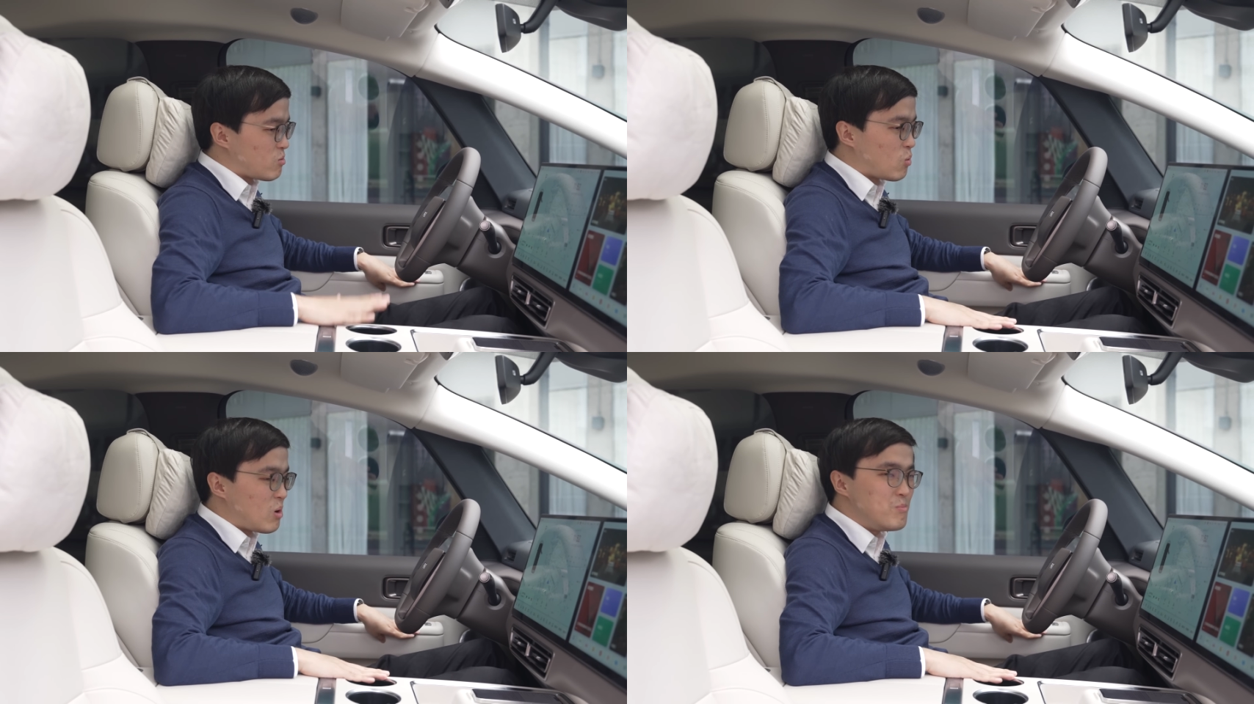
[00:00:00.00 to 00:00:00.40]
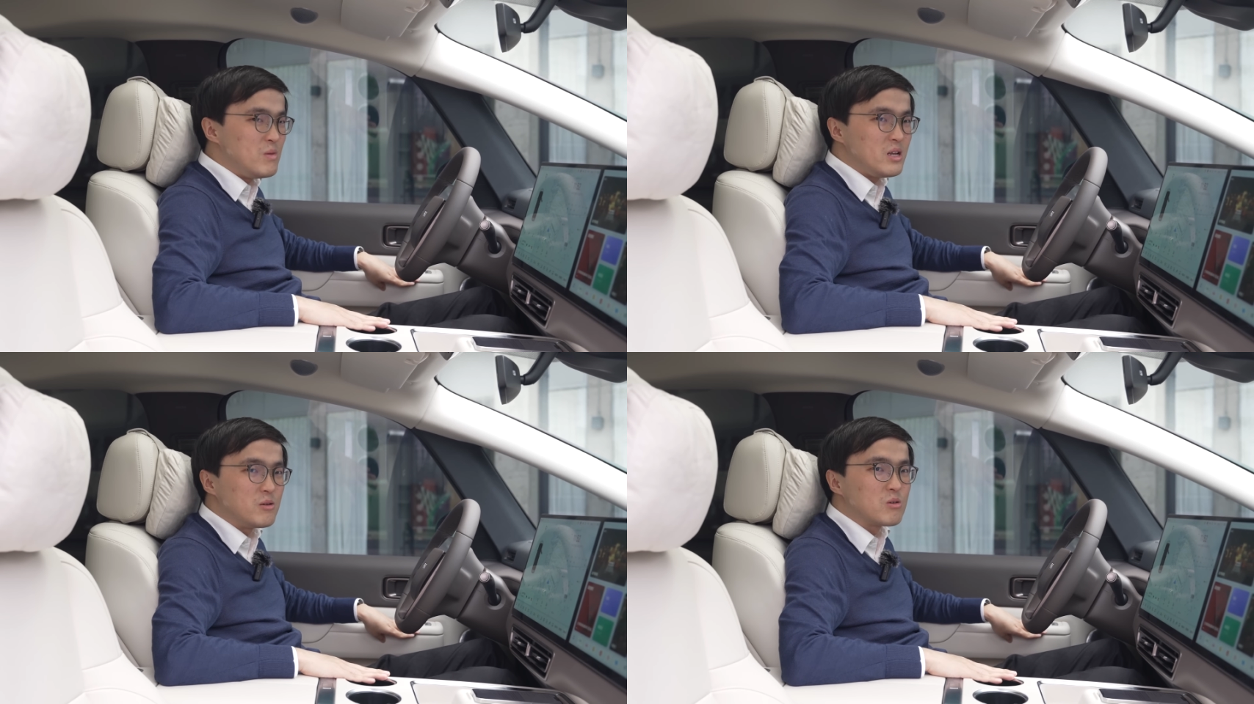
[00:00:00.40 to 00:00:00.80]
1
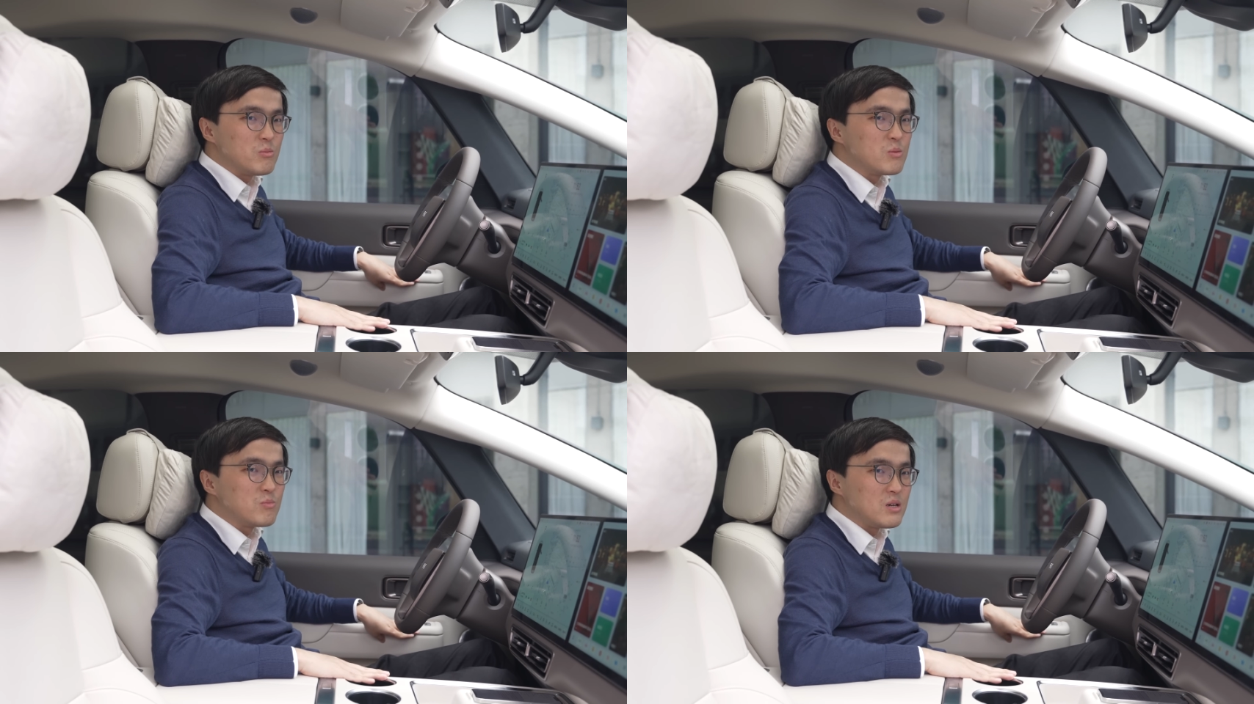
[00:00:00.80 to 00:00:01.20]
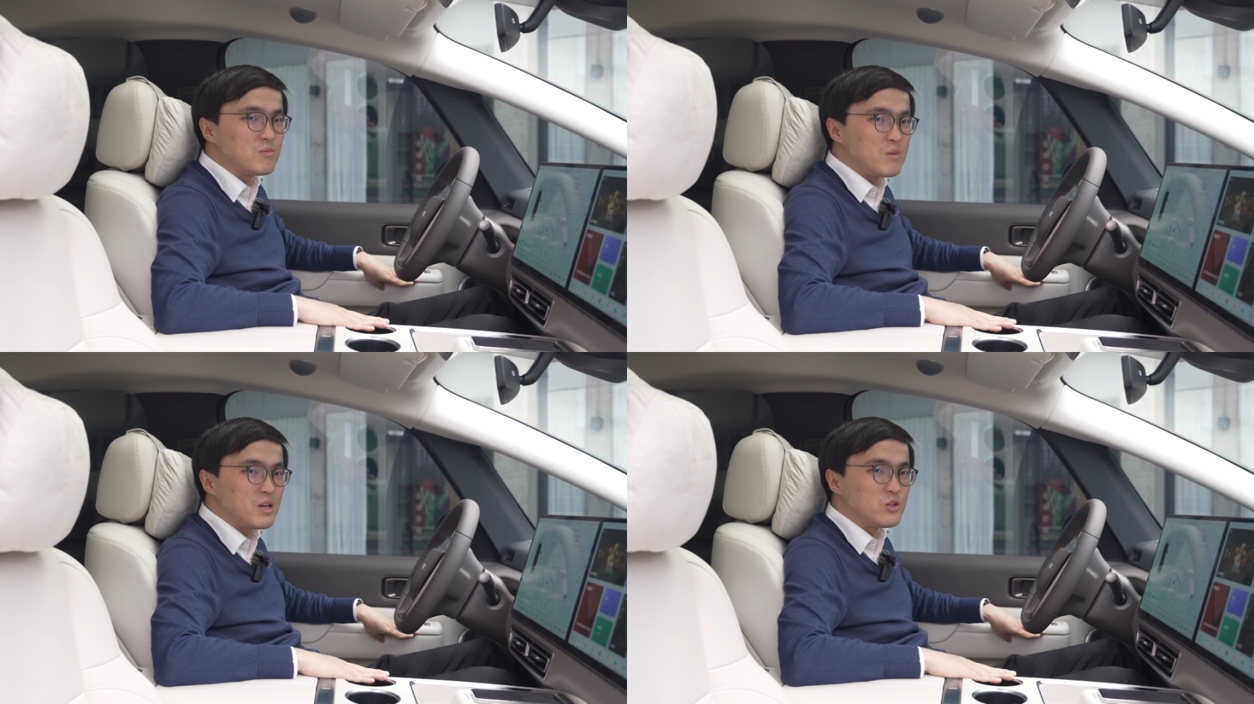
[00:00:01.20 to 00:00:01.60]
million renminbi
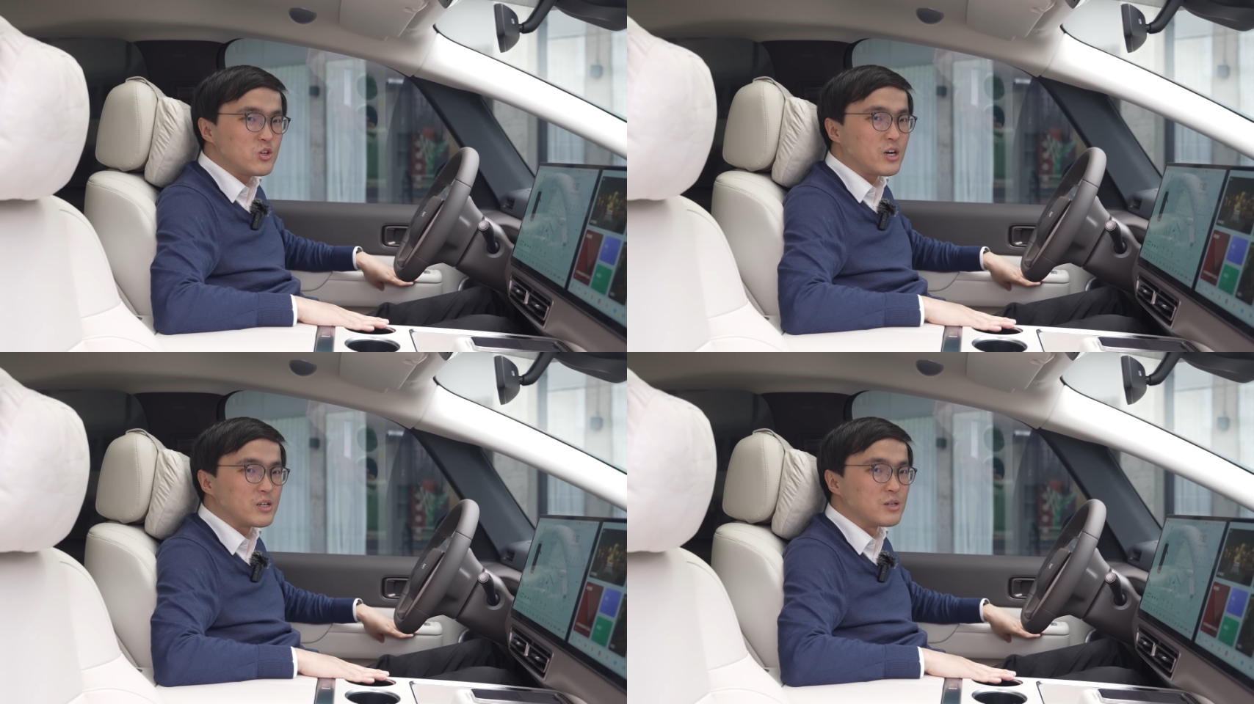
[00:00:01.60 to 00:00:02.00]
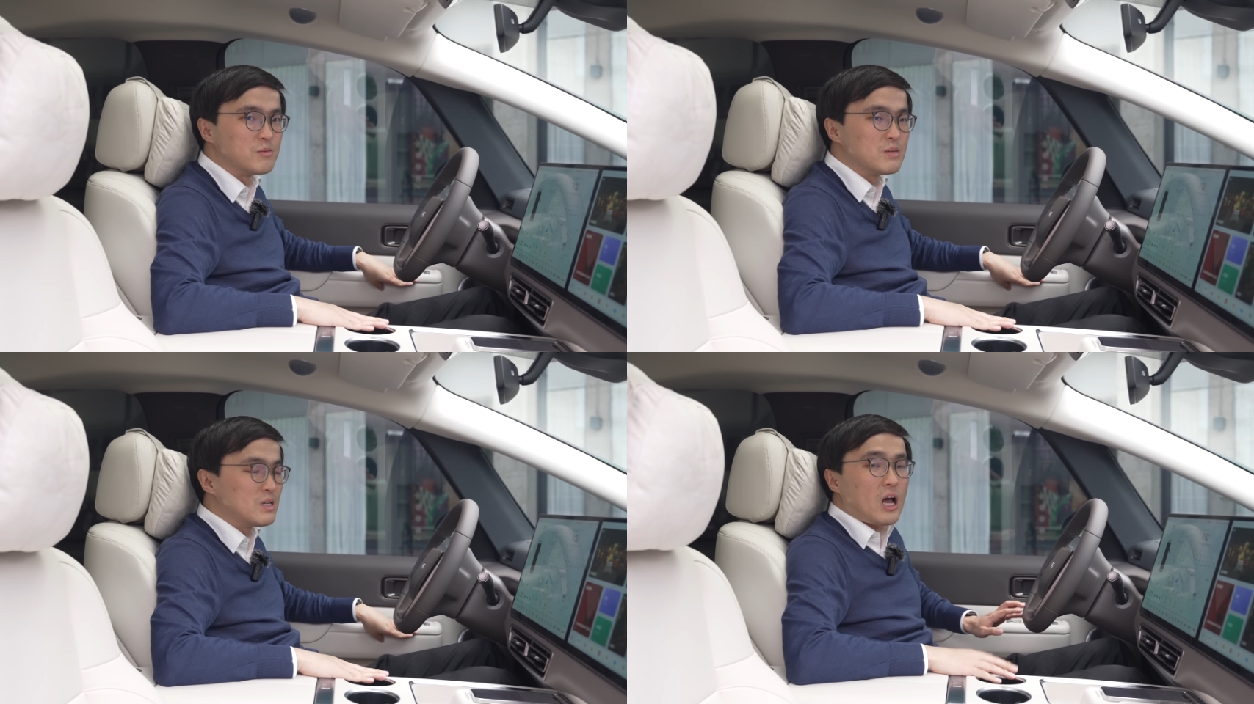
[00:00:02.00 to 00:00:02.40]
in China.
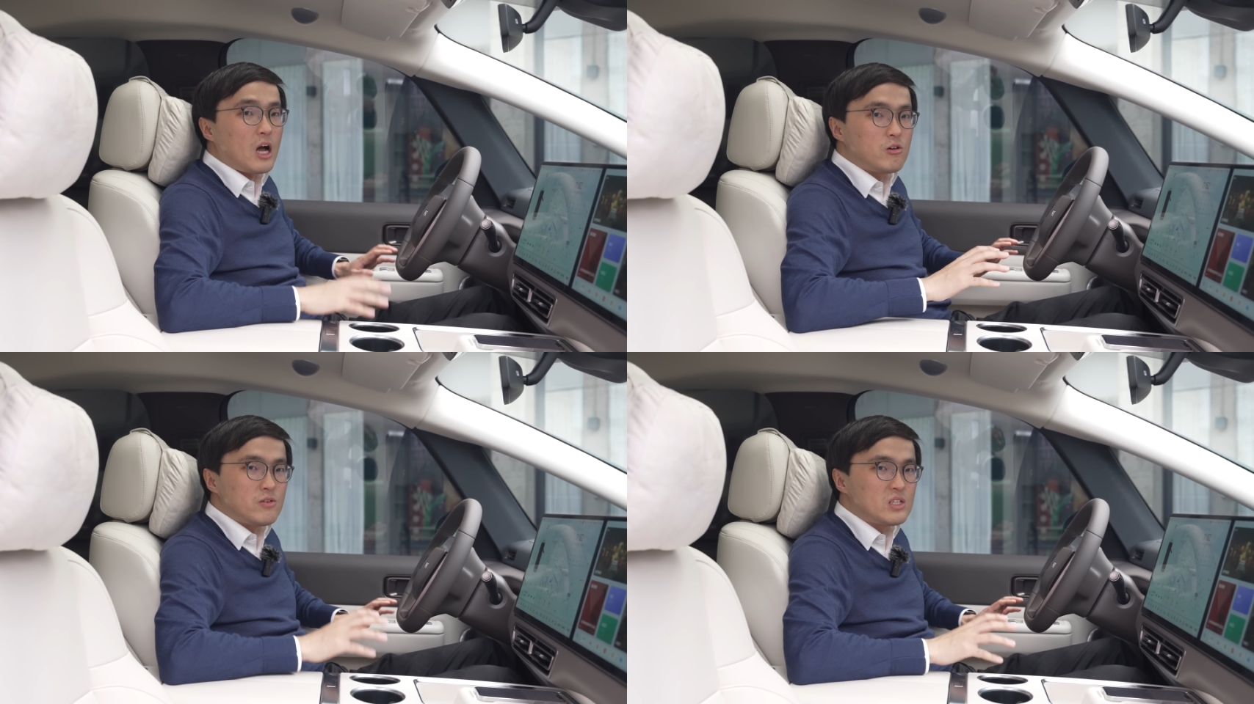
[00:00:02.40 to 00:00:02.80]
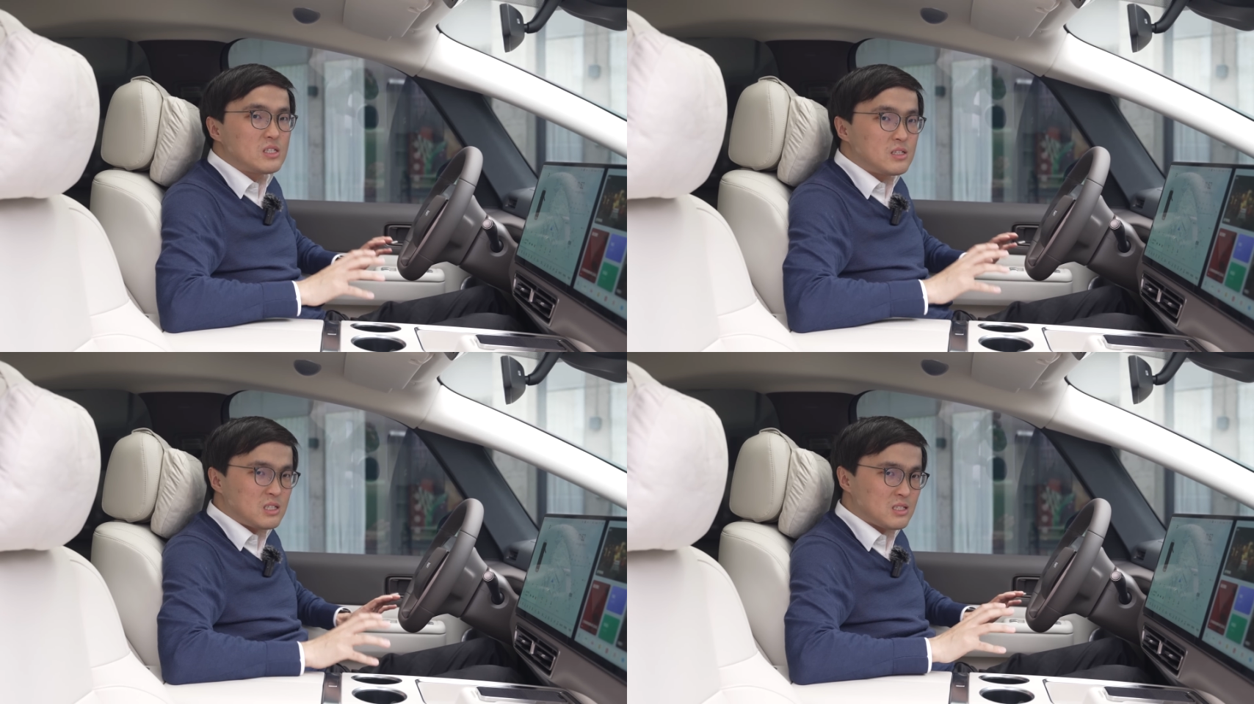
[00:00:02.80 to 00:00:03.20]
However,
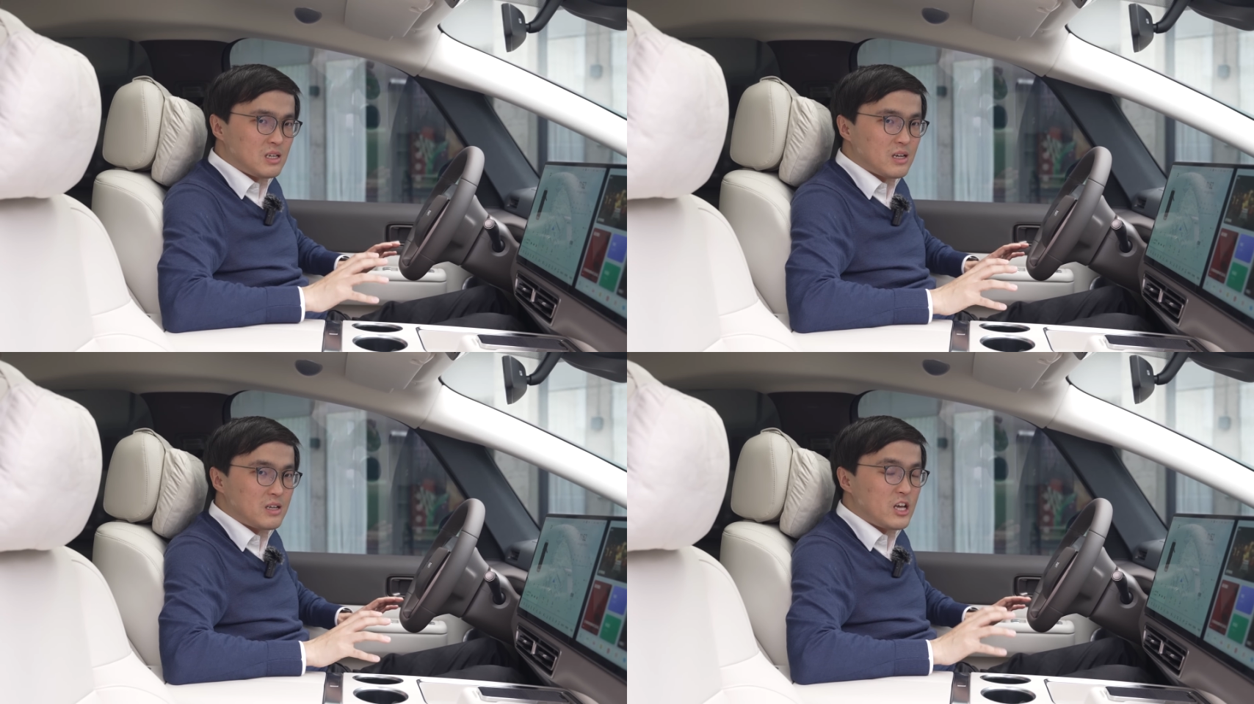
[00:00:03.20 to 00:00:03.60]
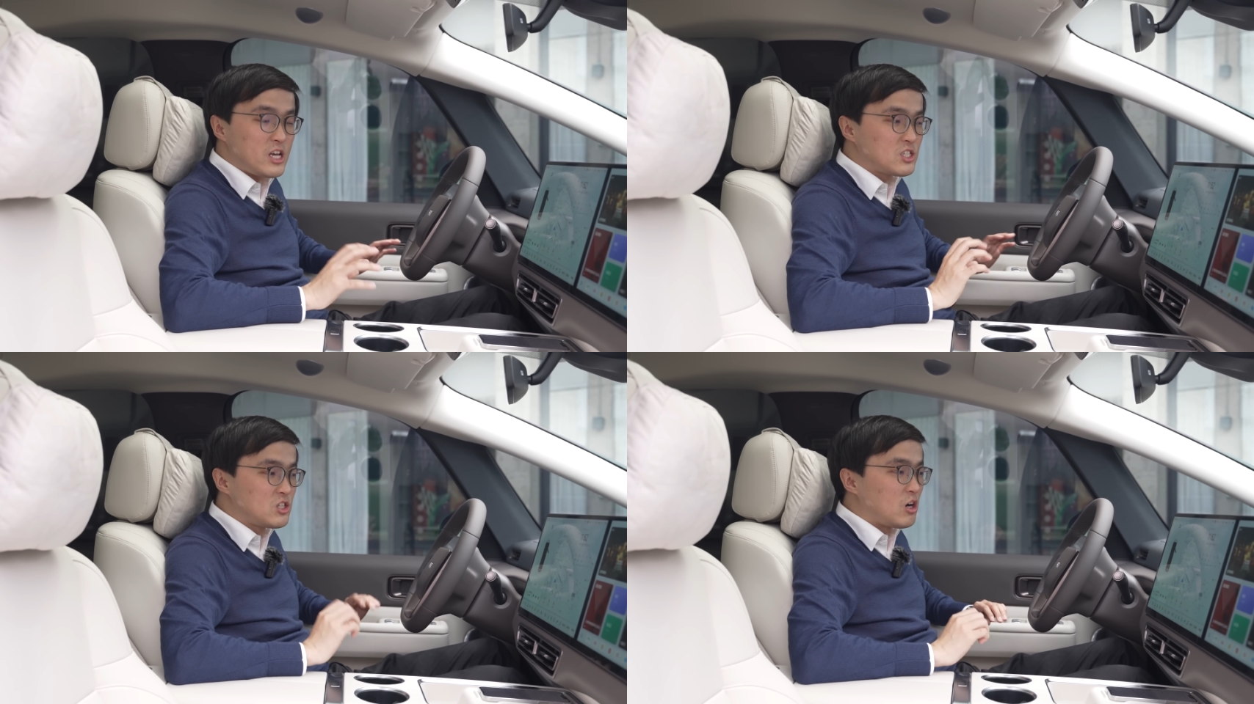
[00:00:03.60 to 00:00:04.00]
the design
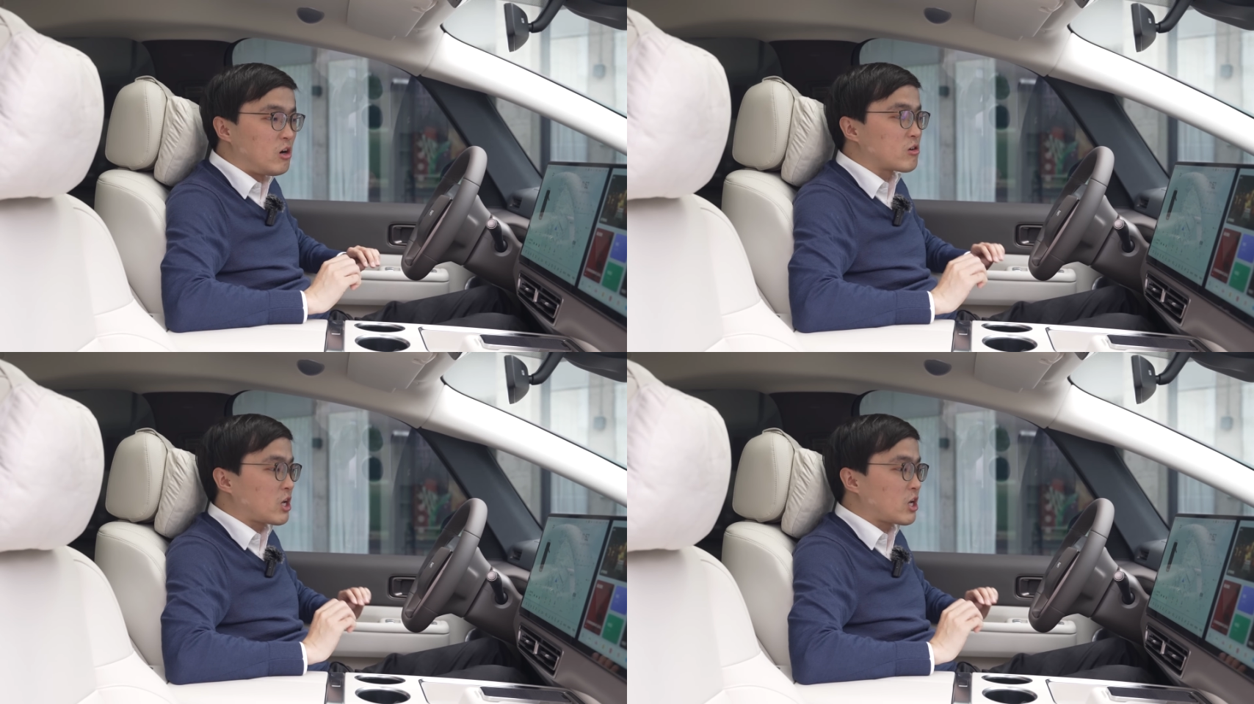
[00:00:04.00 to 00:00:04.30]
is not